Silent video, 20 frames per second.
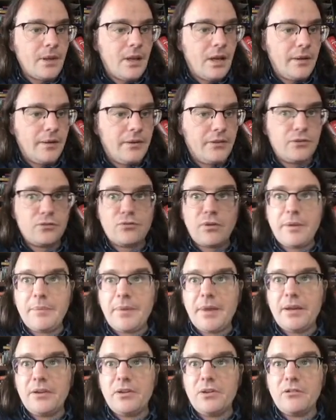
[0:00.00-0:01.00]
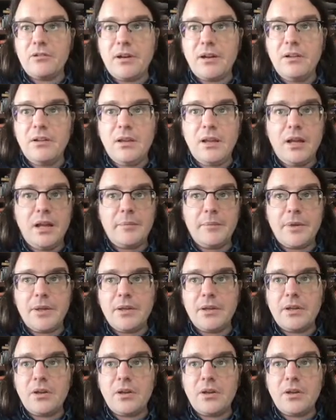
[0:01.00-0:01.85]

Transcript: I'm going to scrape that URL. I'm going to